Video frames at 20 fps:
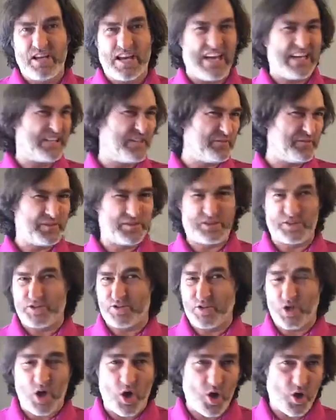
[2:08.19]
And if it's
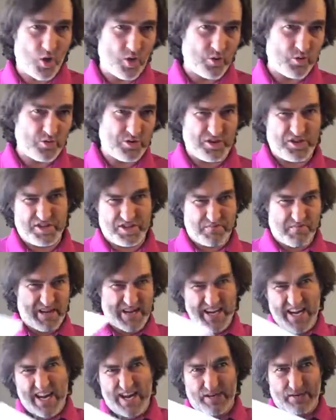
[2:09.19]
no, you just make
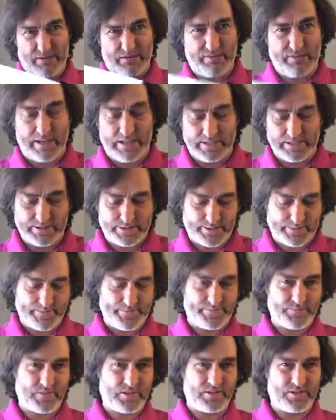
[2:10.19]
an angry face
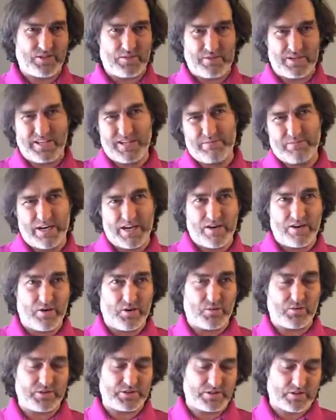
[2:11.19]
so we can better know
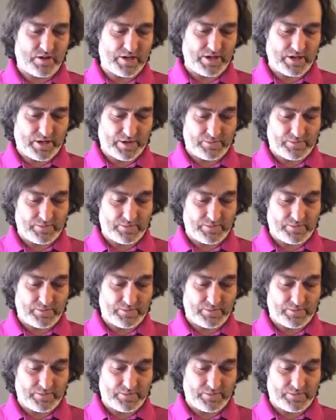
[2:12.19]
what's going on.